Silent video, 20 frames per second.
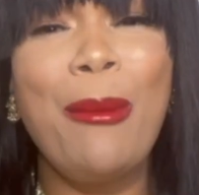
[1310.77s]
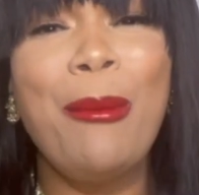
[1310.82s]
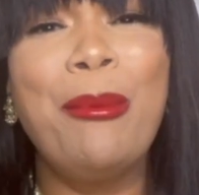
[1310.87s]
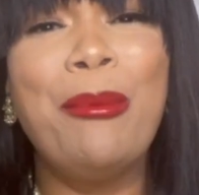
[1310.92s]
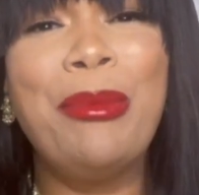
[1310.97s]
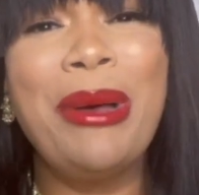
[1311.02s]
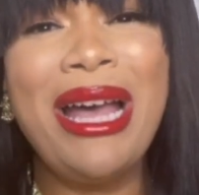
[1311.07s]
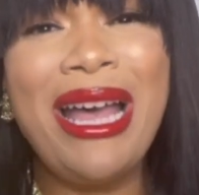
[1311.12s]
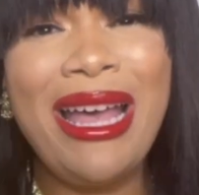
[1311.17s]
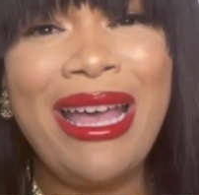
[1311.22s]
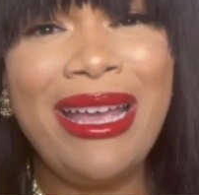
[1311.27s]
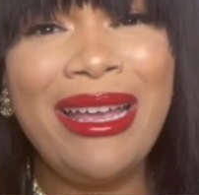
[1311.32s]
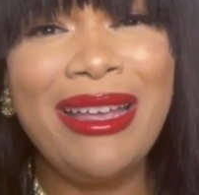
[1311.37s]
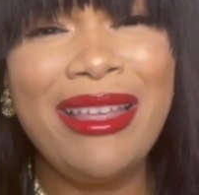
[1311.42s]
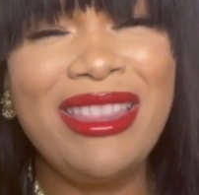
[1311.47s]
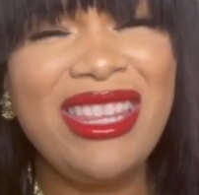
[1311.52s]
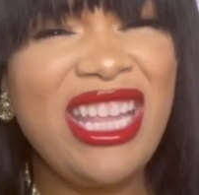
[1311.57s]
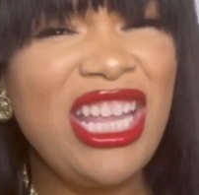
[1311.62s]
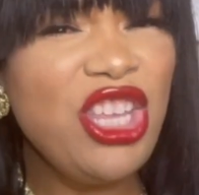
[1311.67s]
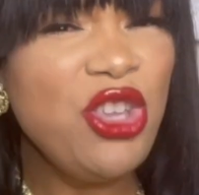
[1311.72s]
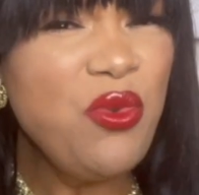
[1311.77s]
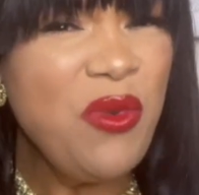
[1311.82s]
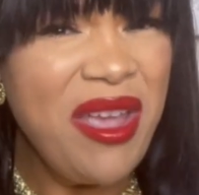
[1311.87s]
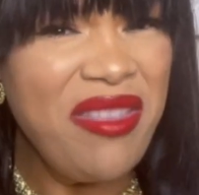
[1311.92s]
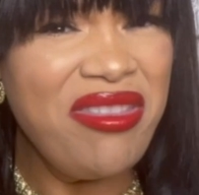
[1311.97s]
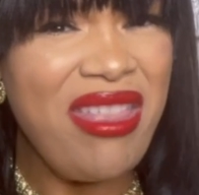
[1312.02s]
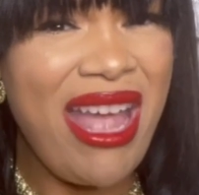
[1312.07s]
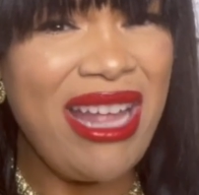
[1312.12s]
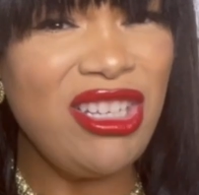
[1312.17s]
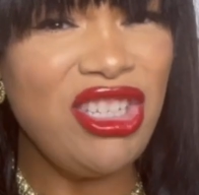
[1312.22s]
But then you
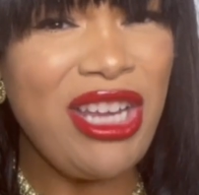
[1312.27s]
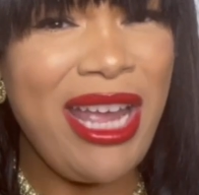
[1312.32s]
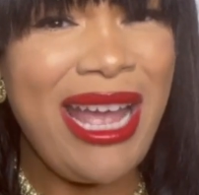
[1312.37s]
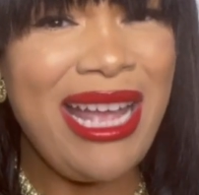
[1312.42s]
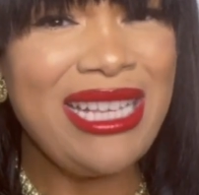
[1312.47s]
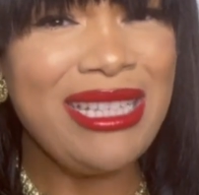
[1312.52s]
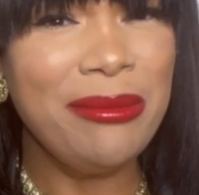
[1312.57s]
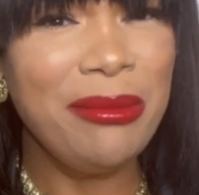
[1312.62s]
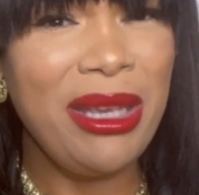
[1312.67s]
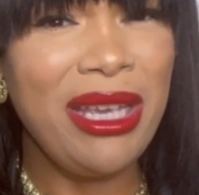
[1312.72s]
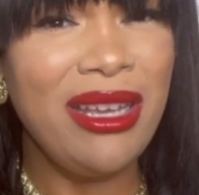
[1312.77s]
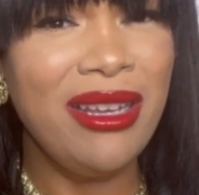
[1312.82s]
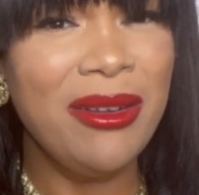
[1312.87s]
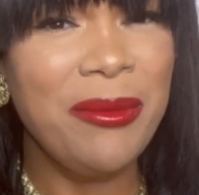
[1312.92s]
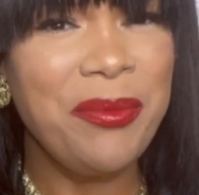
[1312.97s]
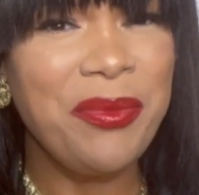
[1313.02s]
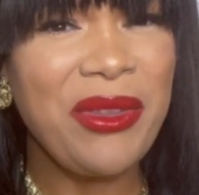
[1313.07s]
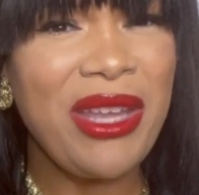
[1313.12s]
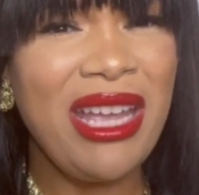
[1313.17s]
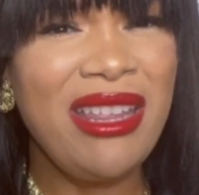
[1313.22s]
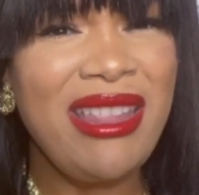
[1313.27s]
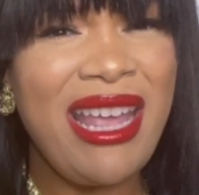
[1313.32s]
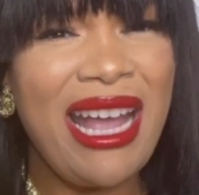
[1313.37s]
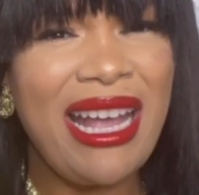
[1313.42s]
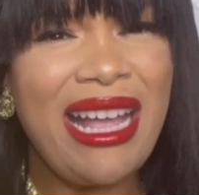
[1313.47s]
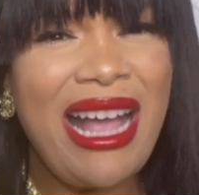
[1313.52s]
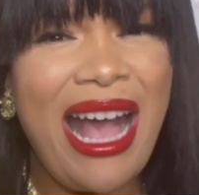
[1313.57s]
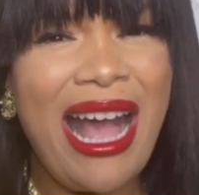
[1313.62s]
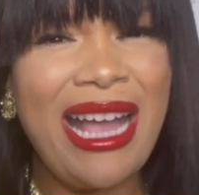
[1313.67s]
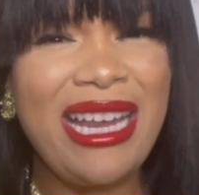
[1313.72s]
get that jasmine and
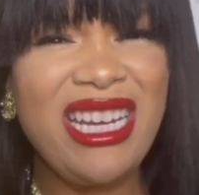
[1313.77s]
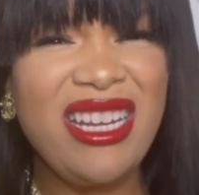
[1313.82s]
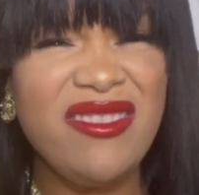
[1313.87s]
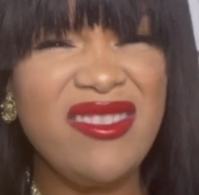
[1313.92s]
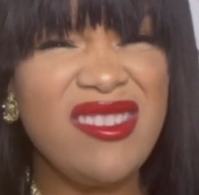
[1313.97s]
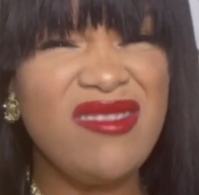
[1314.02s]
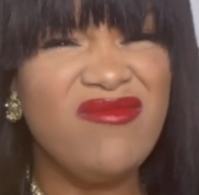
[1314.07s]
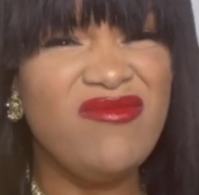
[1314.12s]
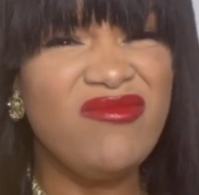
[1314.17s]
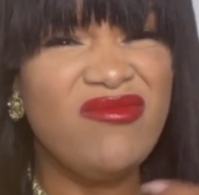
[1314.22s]
that kind of